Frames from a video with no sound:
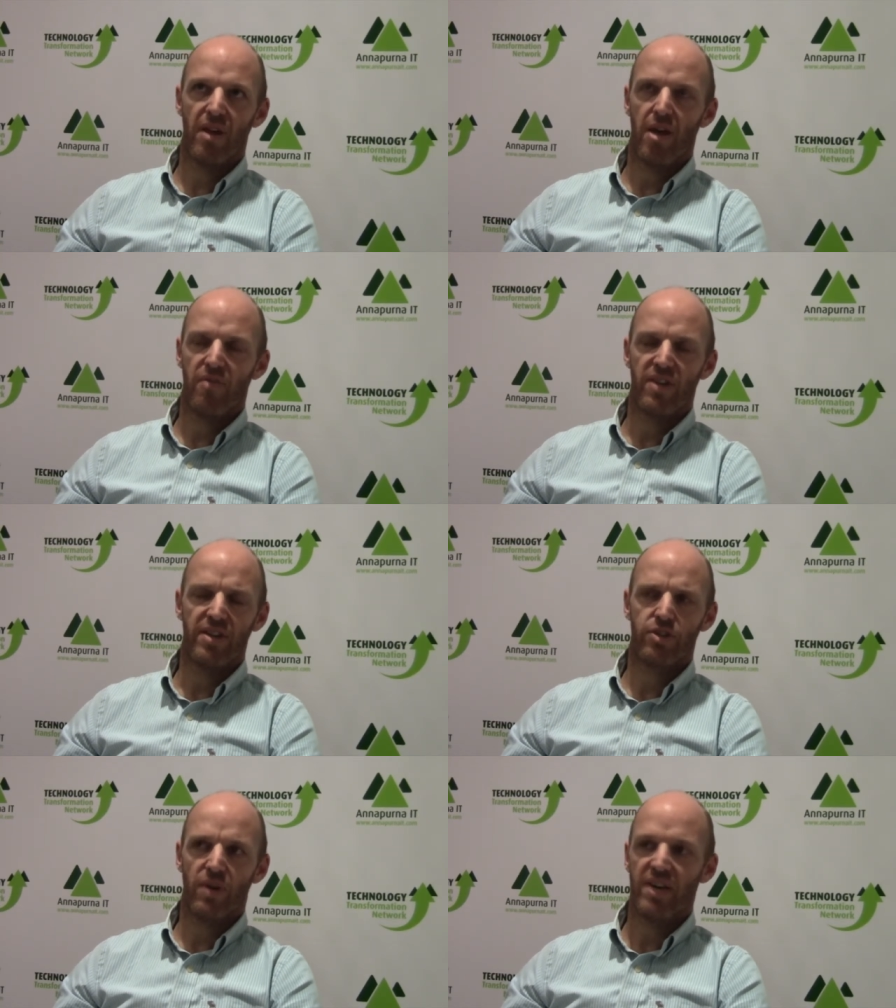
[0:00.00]

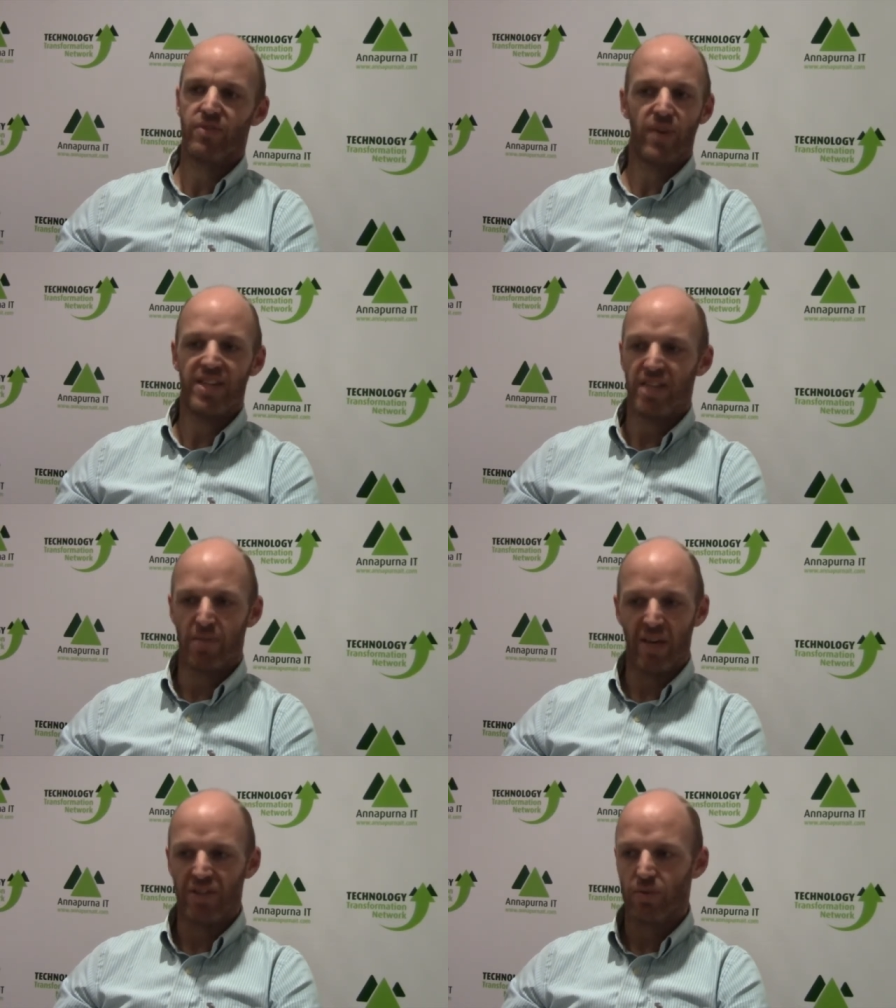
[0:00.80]
over 12 to
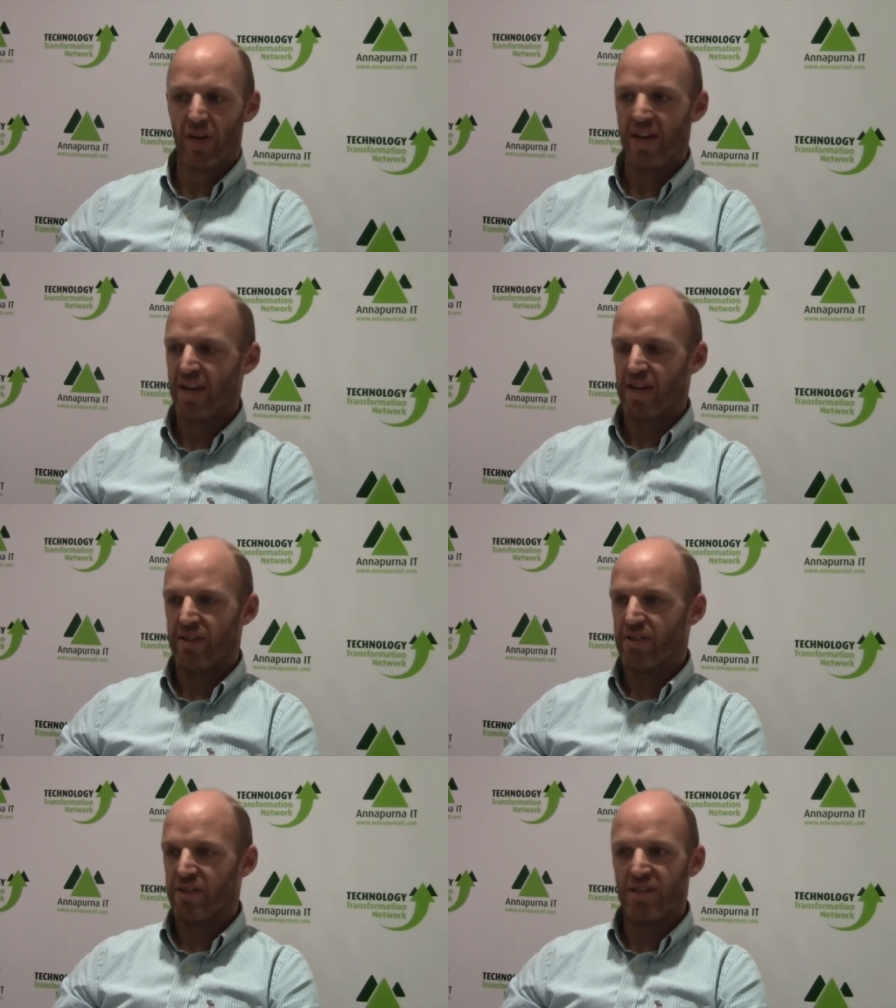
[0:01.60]
18 months, where
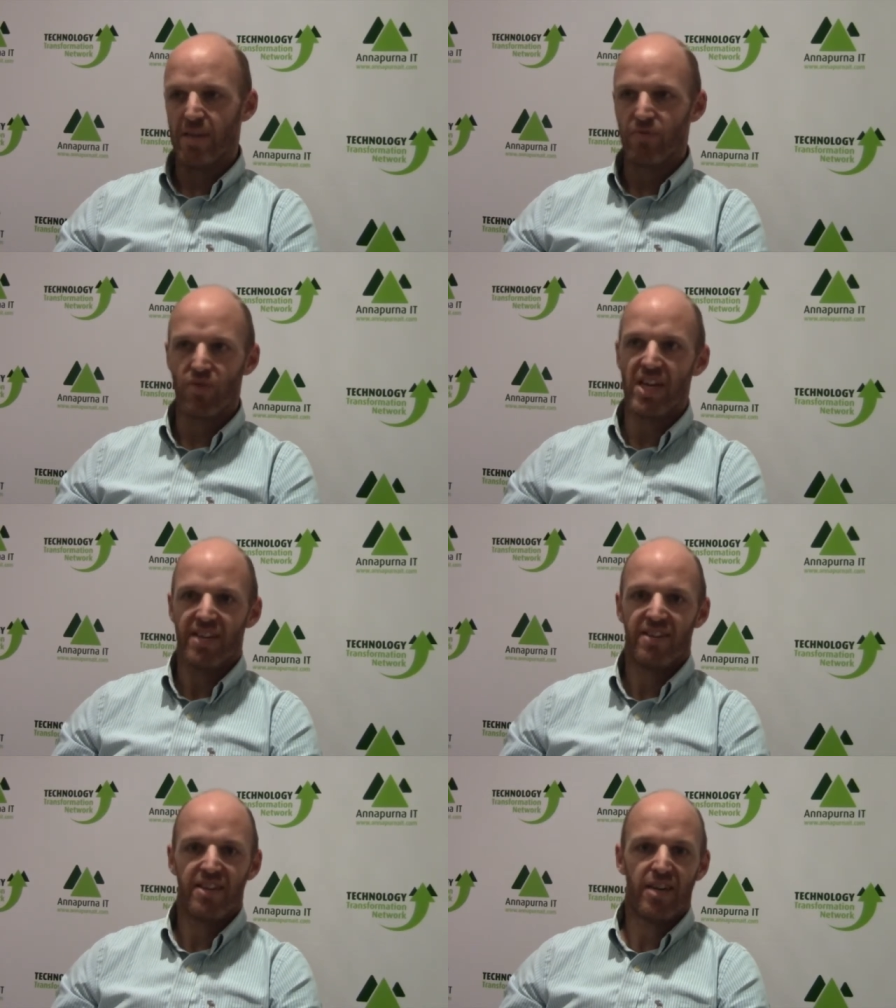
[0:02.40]
the teams really
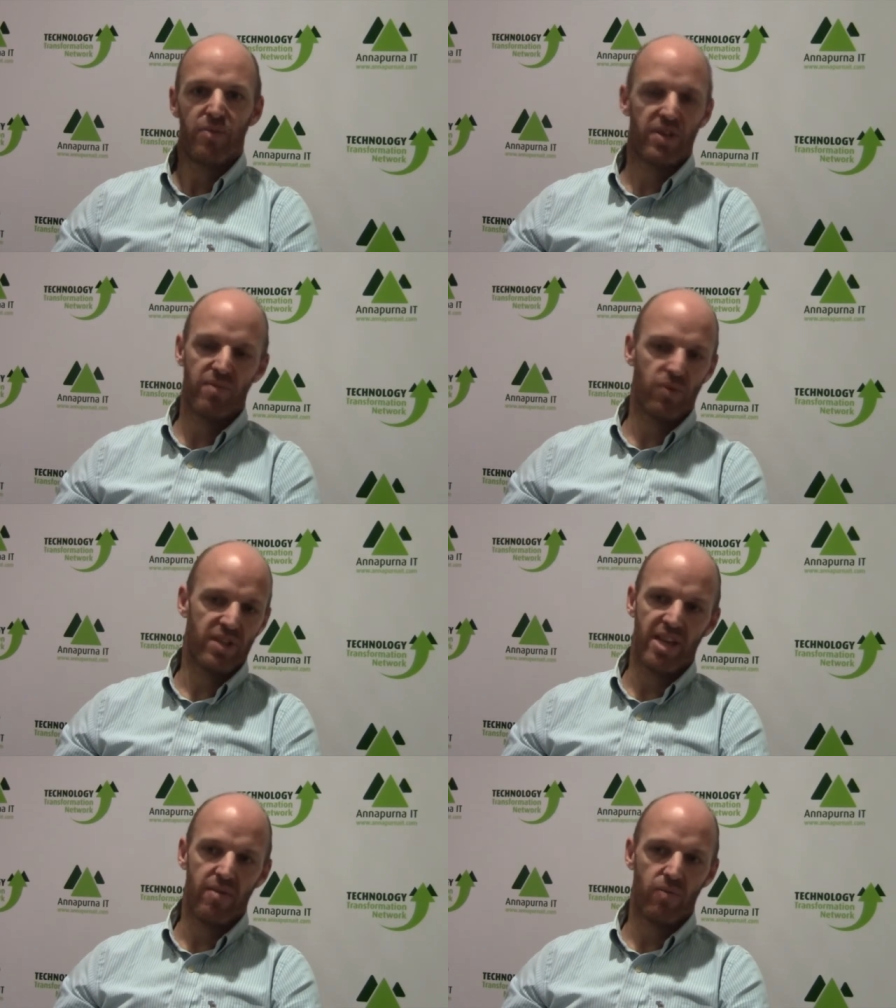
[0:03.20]
didn't know
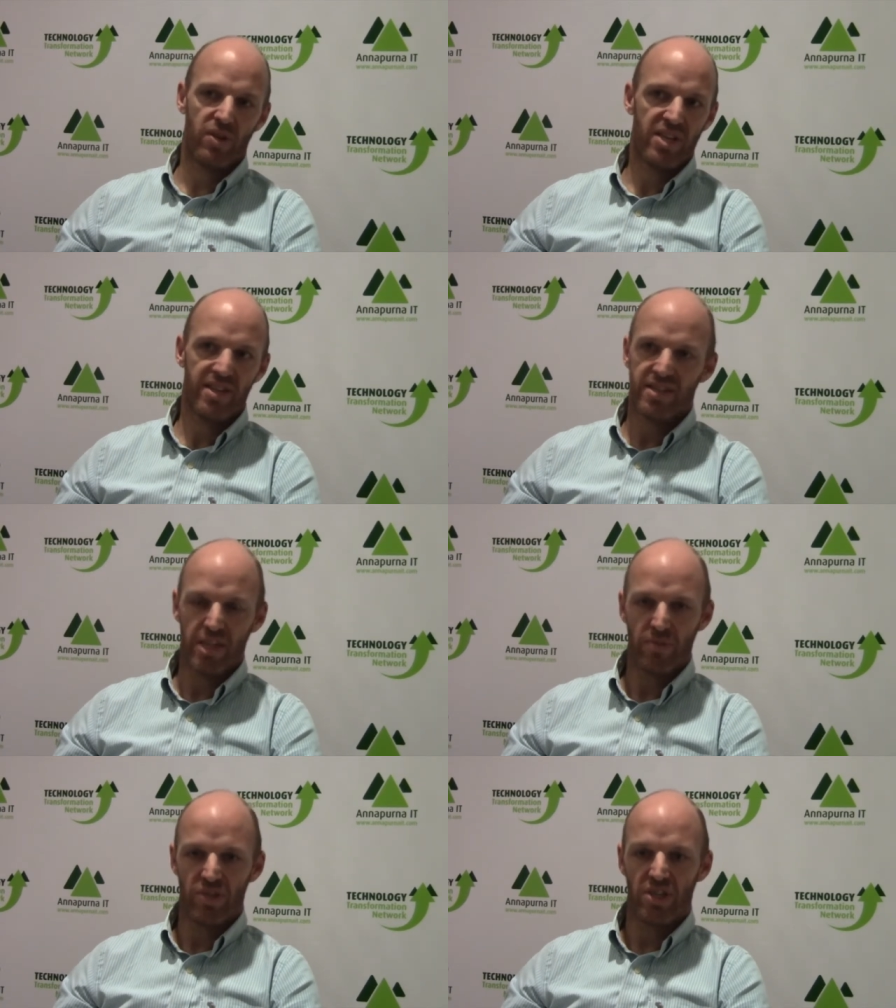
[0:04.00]
what the other
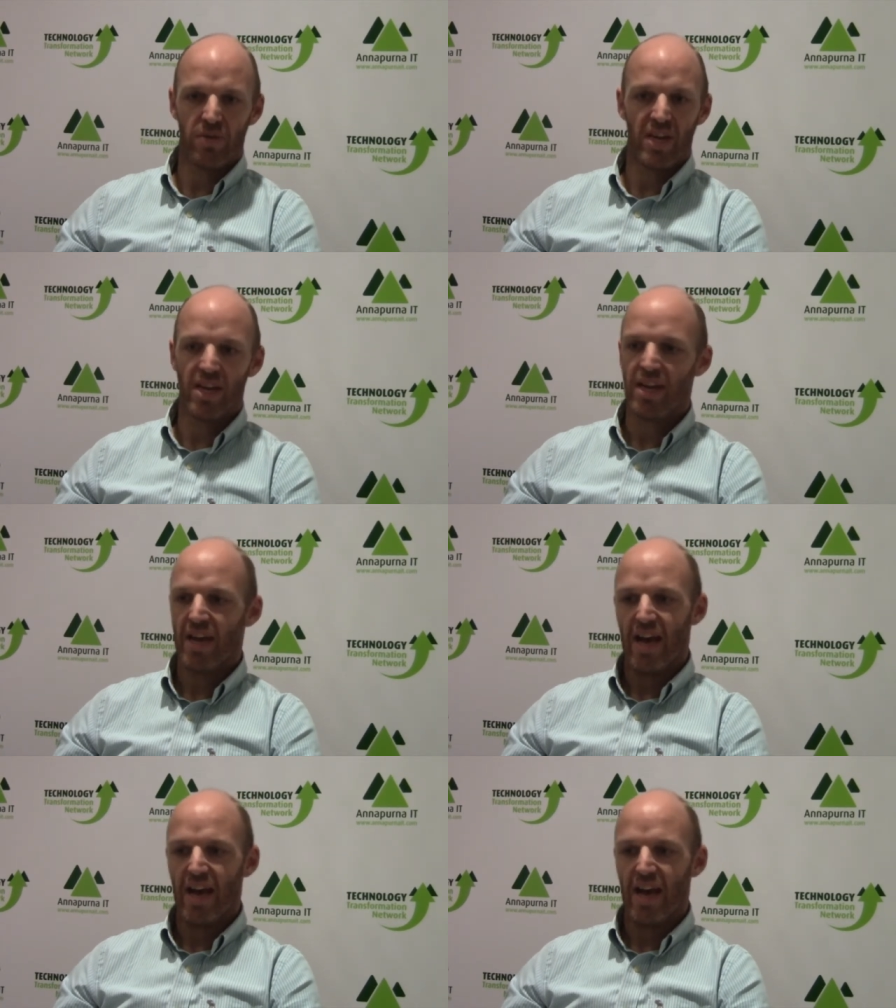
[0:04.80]
teams were doing,